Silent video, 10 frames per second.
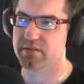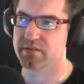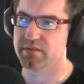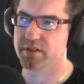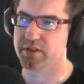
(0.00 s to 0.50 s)

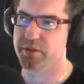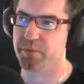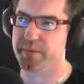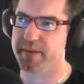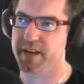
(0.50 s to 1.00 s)
So should
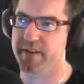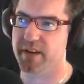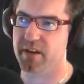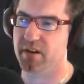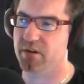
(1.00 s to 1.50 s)
we be going?
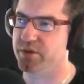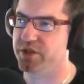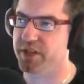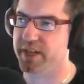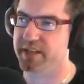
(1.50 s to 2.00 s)
Oh
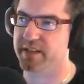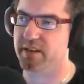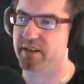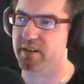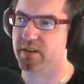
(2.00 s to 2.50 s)
shit.
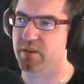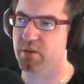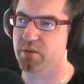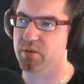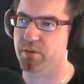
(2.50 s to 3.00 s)

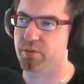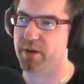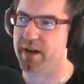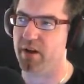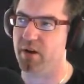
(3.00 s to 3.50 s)
Oh
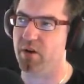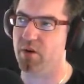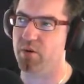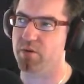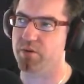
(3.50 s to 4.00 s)
crap.
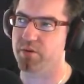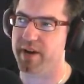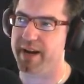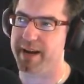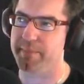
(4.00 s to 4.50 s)
Oh
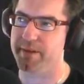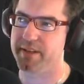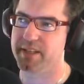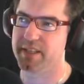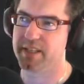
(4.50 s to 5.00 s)
crap.
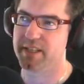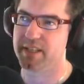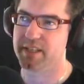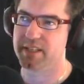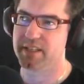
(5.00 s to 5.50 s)

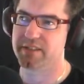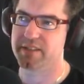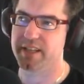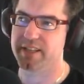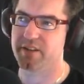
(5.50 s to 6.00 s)
So
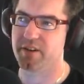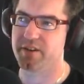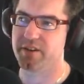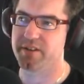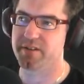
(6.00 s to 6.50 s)
that's not
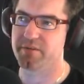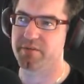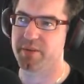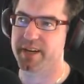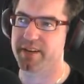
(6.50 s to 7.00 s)
good.
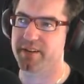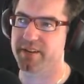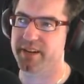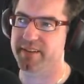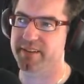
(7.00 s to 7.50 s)
We're gonna die.